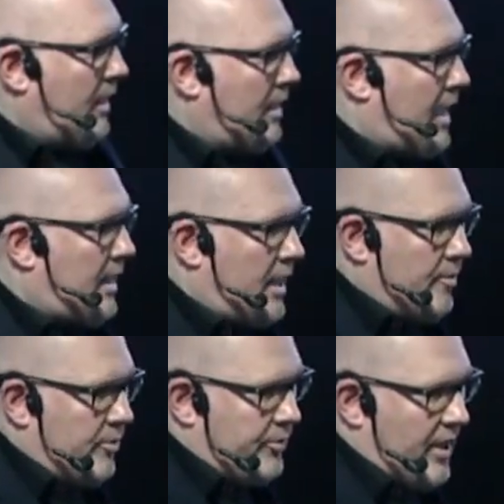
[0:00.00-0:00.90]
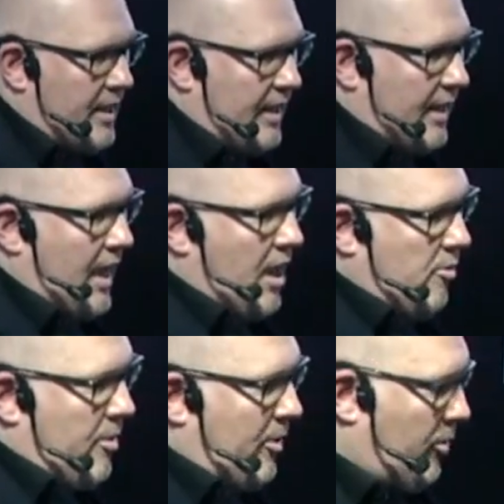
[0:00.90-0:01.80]
And I was thinking, how
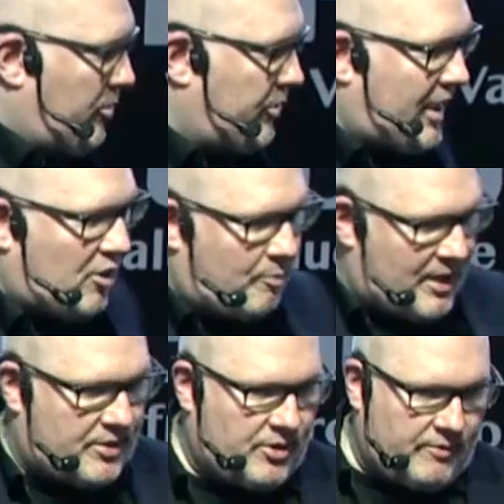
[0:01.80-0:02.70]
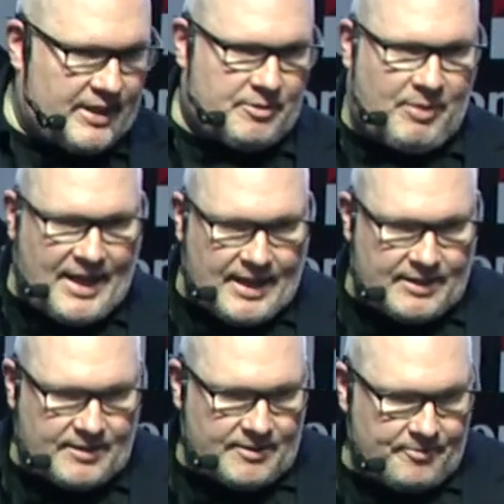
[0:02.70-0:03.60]
am I going to take a picture of this
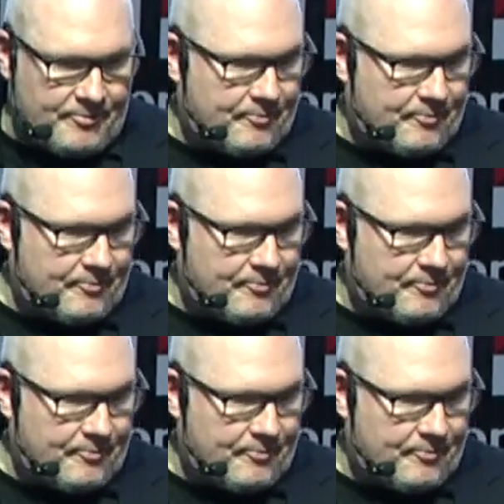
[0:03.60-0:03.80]
place?